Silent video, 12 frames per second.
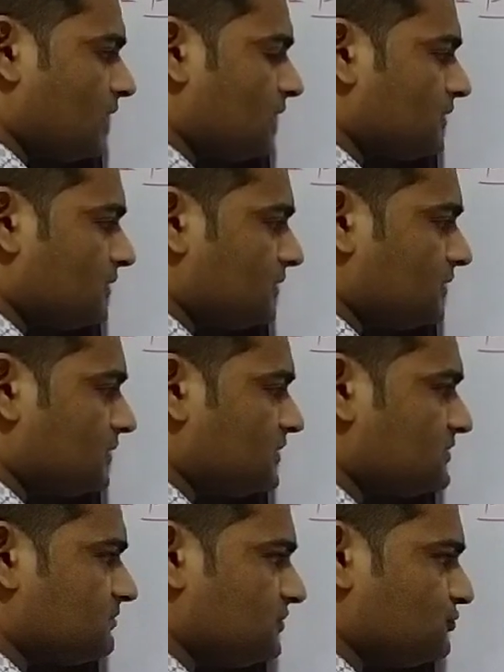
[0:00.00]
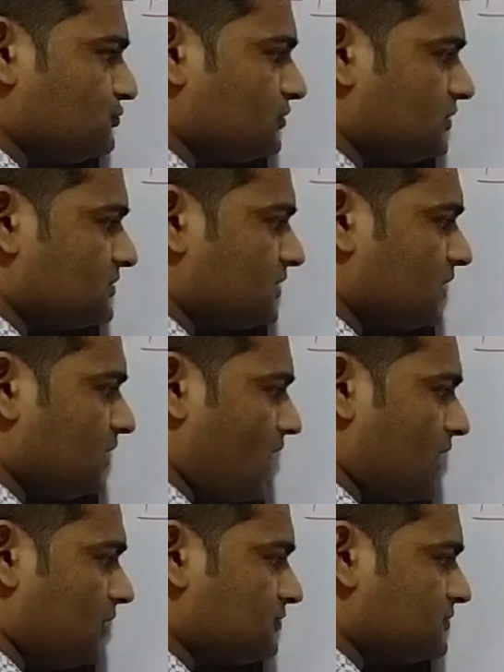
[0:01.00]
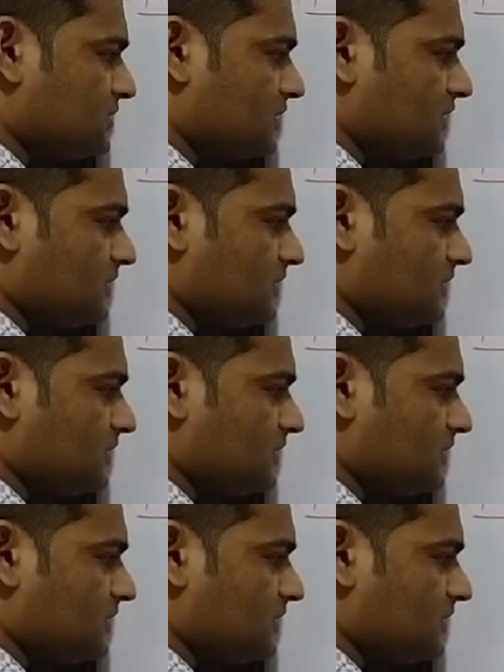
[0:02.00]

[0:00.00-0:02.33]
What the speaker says: and in this mutual sharing hydrogen